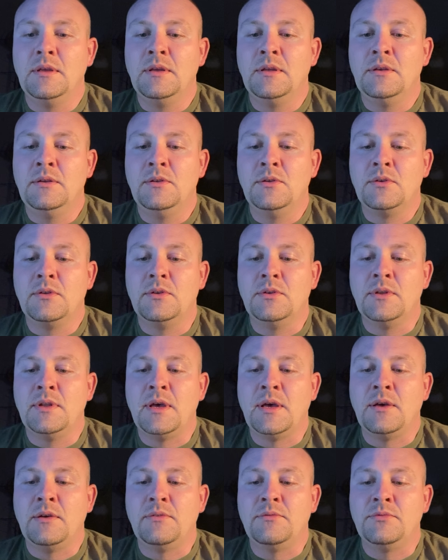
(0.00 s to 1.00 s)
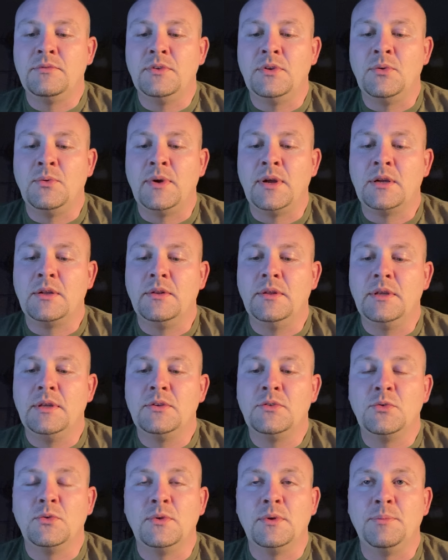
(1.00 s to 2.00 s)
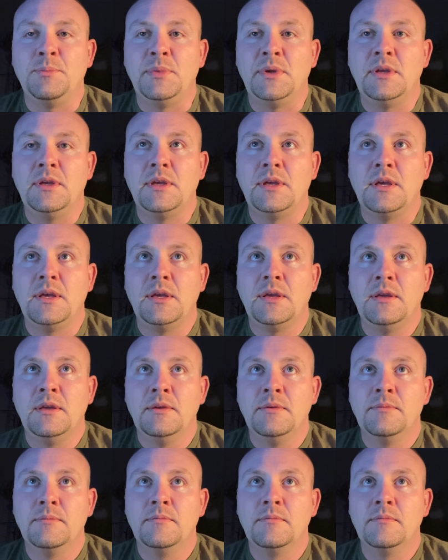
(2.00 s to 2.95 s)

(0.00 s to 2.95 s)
and you can dive directly into a BK,